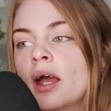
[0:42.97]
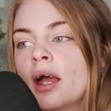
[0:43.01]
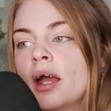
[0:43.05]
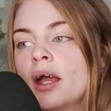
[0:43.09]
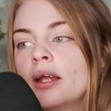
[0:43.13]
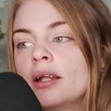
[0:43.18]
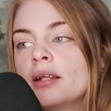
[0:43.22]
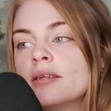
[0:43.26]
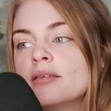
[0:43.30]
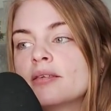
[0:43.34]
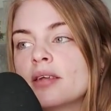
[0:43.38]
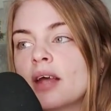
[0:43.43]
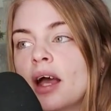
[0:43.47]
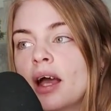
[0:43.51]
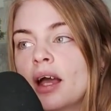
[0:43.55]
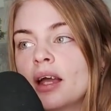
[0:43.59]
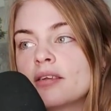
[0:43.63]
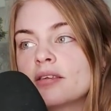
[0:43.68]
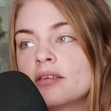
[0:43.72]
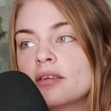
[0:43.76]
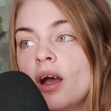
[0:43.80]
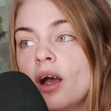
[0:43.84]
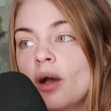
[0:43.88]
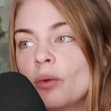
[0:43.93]
And
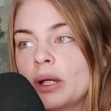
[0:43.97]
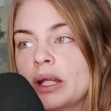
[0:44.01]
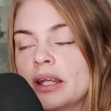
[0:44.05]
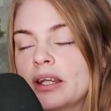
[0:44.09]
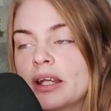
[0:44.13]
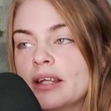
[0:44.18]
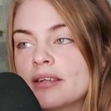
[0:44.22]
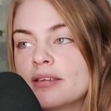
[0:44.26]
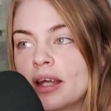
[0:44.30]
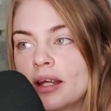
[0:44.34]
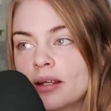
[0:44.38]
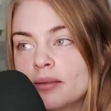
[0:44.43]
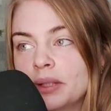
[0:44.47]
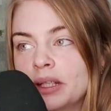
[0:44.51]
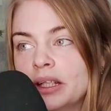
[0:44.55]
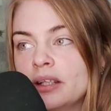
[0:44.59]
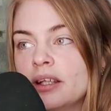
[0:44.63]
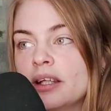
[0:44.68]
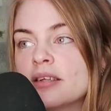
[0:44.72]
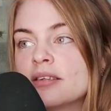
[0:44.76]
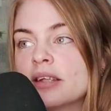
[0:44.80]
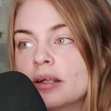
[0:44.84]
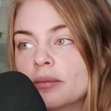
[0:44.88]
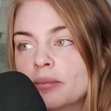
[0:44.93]
I saw what they sent
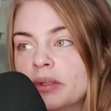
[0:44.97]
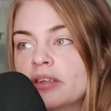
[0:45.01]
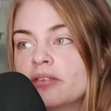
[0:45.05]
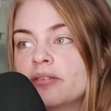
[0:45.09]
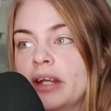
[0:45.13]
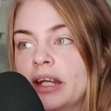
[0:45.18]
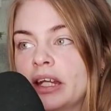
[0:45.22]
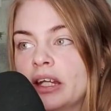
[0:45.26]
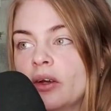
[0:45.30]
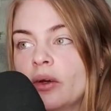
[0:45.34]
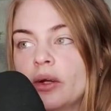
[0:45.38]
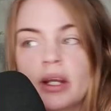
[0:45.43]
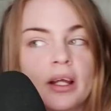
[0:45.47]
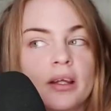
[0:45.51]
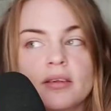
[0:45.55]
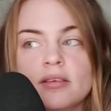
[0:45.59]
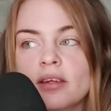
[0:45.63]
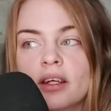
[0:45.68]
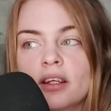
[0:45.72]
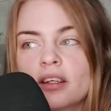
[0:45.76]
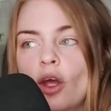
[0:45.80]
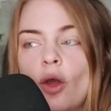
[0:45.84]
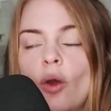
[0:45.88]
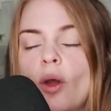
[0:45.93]
me. They sent me the video, and I
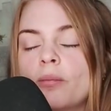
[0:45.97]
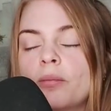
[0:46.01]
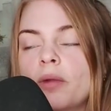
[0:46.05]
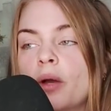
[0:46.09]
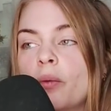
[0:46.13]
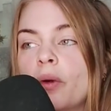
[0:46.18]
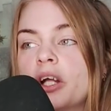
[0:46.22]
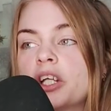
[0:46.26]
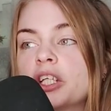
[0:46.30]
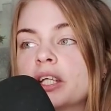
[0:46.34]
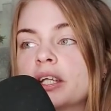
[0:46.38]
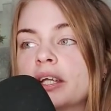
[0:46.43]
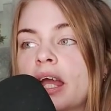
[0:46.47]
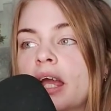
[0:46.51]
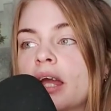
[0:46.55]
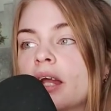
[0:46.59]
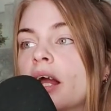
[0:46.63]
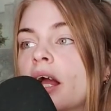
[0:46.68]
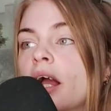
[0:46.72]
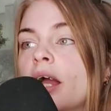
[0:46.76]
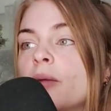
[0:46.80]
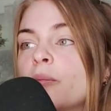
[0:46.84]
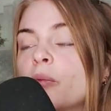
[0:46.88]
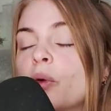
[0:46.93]
was like, no, I'm not watching
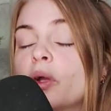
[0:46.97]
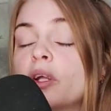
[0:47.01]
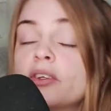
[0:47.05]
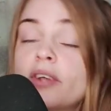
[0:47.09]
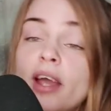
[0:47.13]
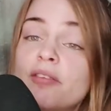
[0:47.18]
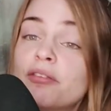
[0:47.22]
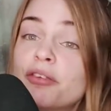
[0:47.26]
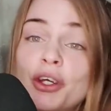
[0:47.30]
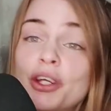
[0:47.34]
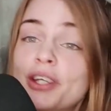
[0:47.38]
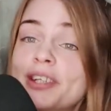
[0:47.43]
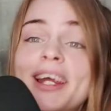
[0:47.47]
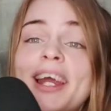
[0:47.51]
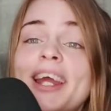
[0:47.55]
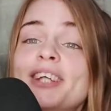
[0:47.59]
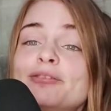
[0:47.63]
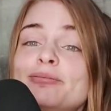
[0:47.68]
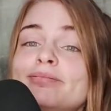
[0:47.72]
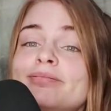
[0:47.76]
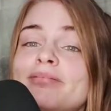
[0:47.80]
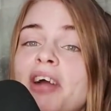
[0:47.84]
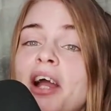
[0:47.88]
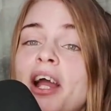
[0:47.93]
that. I'm going to have a good
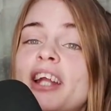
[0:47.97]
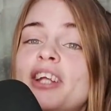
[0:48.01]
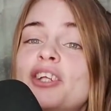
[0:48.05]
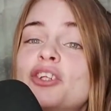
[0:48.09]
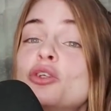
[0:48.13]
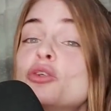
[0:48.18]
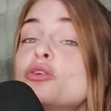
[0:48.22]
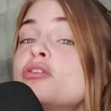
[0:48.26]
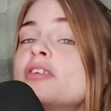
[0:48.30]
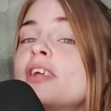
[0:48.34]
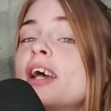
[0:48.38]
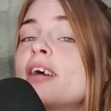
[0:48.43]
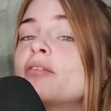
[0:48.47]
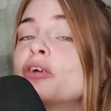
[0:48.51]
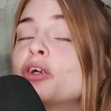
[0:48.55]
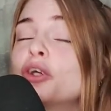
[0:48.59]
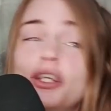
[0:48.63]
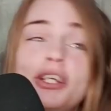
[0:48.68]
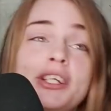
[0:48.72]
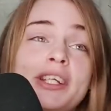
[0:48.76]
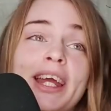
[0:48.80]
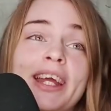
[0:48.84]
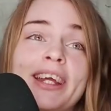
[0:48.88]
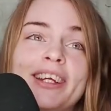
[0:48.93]
day. I choose to have a
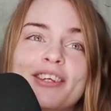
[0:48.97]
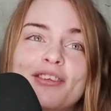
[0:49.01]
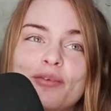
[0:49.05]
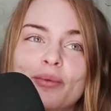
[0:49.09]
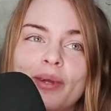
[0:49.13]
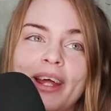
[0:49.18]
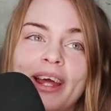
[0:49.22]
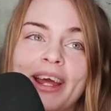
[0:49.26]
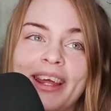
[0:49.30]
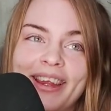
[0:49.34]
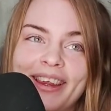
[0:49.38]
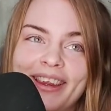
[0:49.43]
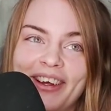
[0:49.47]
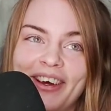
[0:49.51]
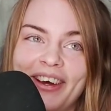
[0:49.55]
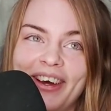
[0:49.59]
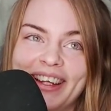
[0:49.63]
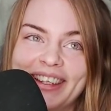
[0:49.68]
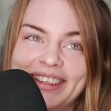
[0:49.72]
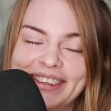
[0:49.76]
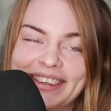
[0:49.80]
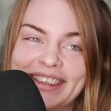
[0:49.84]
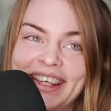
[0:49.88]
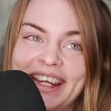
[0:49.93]
good day, is what I
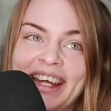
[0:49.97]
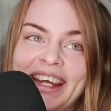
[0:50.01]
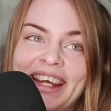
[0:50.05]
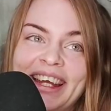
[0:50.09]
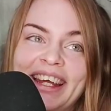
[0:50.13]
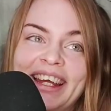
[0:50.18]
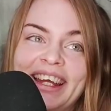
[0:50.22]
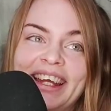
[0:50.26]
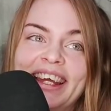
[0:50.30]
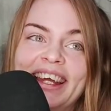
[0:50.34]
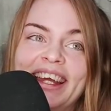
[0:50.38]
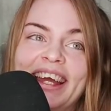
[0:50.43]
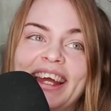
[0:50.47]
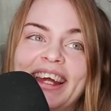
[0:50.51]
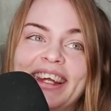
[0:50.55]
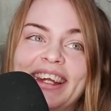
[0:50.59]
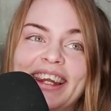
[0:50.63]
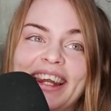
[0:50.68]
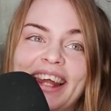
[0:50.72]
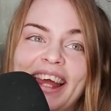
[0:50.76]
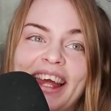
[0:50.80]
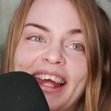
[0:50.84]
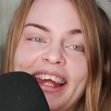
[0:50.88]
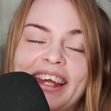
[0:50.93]
thought.
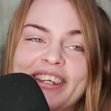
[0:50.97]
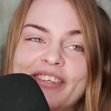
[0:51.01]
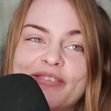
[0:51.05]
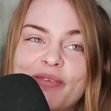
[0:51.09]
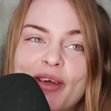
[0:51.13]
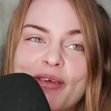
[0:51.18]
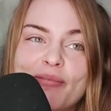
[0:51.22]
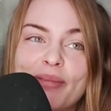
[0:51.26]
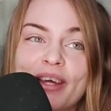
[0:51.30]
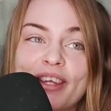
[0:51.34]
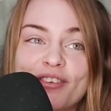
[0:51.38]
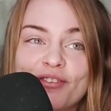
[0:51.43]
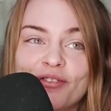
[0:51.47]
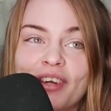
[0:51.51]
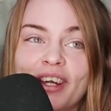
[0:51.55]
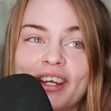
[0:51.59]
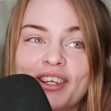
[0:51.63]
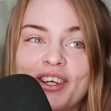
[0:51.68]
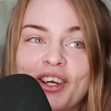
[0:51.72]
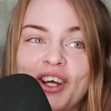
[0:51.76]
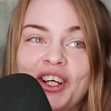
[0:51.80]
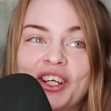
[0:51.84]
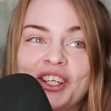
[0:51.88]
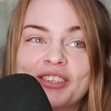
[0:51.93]
And then my best
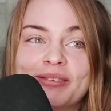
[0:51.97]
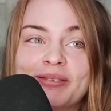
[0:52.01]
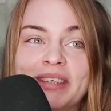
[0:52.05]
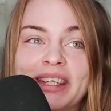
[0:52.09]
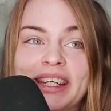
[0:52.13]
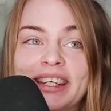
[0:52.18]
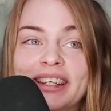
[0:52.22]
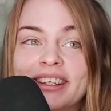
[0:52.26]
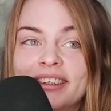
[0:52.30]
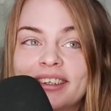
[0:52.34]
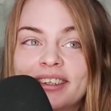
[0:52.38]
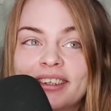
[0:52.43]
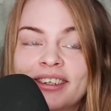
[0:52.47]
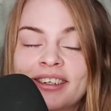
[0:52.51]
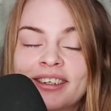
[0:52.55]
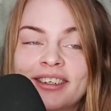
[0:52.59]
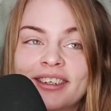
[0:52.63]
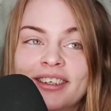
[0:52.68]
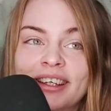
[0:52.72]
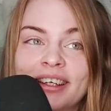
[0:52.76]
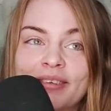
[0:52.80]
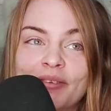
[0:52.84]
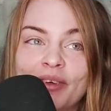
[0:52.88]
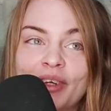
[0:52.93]
friend called me
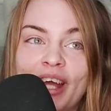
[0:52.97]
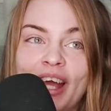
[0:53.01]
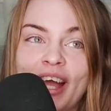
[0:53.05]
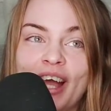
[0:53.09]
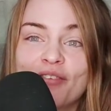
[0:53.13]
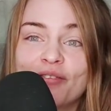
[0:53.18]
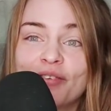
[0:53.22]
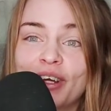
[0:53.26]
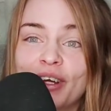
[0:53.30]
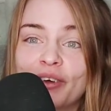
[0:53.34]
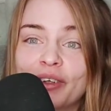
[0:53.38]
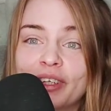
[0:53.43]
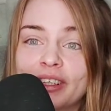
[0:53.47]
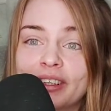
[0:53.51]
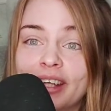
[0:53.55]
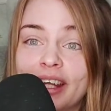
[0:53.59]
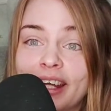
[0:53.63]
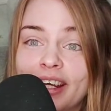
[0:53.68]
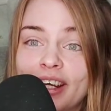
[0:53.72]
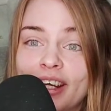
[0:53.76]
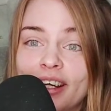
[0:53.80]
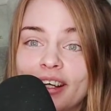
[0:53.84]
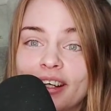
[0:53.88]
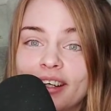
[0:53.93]
about a half hour
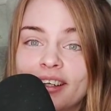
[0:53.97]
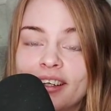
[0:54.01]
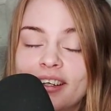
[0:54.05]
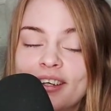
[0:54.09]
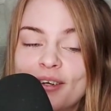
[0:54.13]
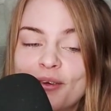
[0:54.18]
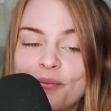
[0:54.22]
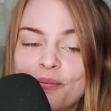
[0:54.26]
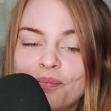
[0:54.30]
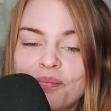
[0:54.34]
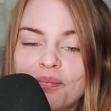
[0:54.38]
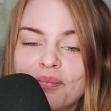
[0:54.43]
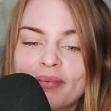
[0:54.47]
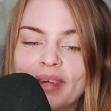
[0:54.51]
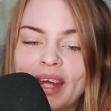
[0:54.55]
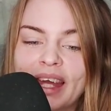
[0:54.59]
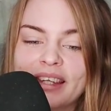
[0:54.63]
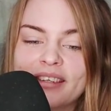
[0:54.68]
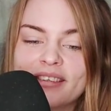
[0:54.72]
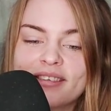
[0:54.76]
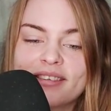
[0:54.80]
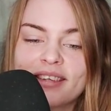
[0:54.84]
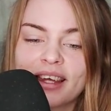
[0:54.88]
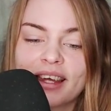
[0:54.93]
later
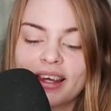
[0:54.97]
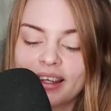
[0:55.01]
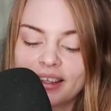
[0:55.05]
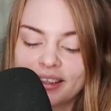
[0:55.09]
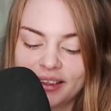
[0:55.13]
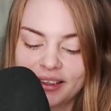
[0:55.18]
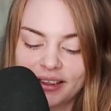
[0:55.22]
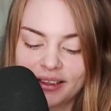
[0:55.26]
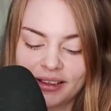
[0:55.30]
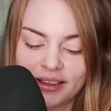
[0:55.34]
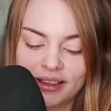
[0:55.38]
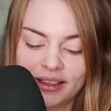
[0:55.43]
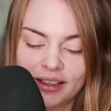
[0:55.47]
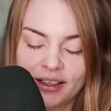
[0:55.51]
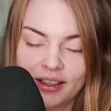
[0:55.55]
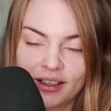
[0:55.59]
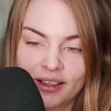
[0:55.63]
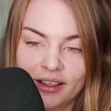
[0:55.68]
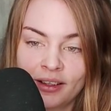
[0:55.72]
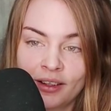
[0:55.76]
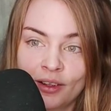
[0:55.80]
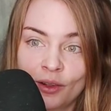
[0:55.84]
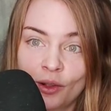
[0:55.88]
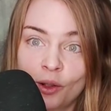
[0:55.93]
and said,
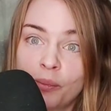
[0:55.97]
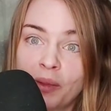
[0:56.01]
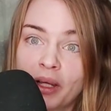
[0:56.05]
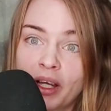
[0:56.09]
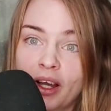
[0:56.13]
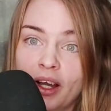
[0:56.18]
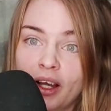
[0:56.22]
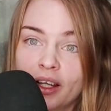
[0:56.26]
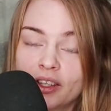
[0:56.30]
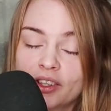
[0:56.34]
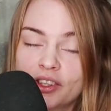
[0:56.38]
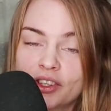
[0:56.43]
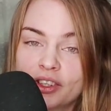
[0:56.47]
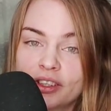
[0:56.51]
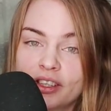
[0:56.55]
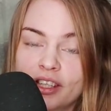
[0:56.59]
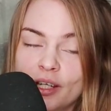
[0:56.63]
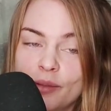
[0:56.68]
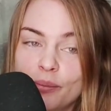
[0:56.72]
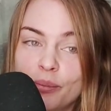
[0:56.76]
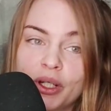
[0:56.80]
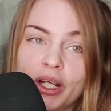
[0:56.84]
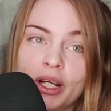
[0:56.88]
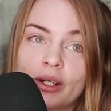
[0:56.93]
oh my gosh,
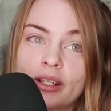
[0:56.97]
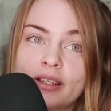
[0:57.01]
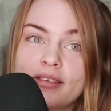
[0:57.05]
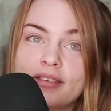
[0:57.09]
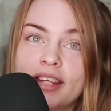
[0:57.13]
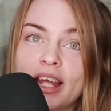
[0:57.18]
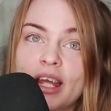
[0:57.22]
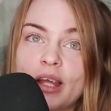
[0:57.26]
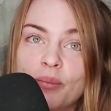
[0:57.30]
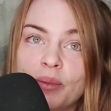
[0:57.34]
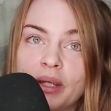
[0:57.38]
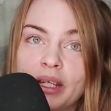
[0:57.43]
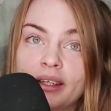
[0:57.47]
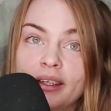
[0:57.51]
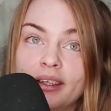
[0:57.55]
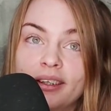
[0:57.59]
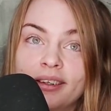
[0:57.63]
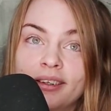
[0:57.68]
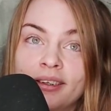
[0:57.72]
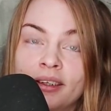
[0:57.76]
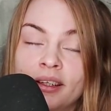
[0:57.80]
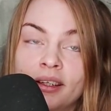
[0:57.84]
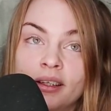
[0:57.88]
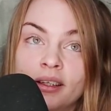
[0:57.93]
he put out a
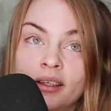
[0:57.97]
statement.